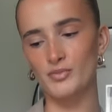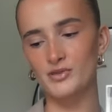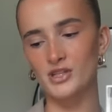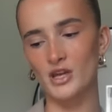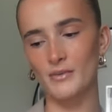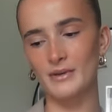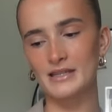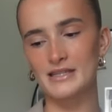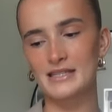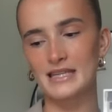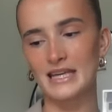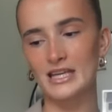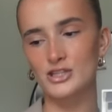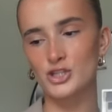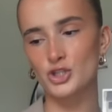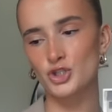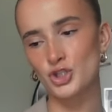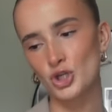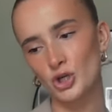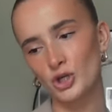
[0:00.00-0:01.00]
So it's these
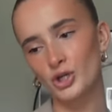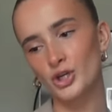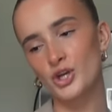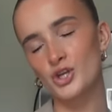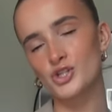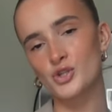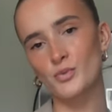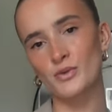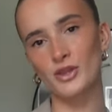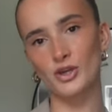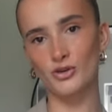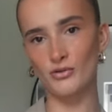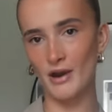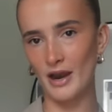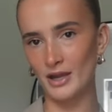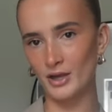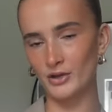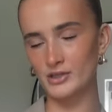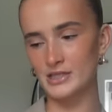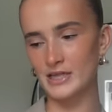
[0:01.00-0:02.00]
joggers with a
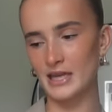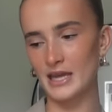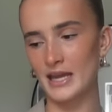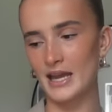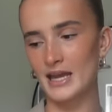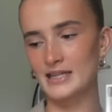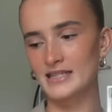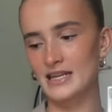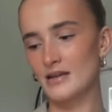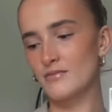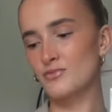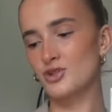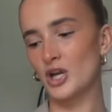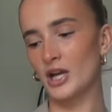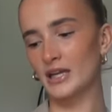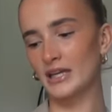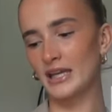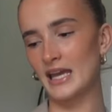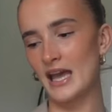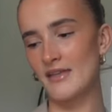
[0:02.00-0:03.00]
grey hoodie, a denim
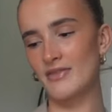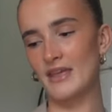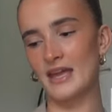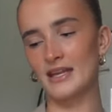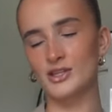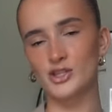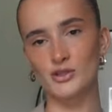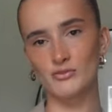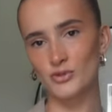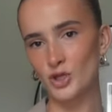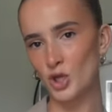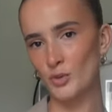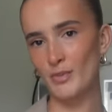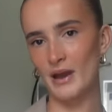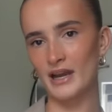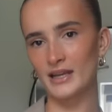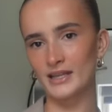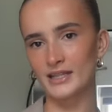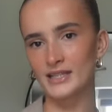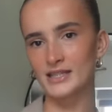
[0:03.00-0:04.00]
jacket, and then some New
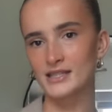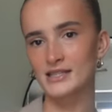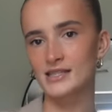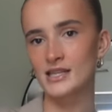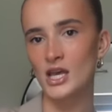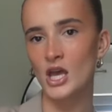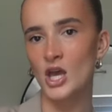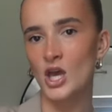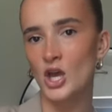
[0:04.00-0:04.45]
Balance,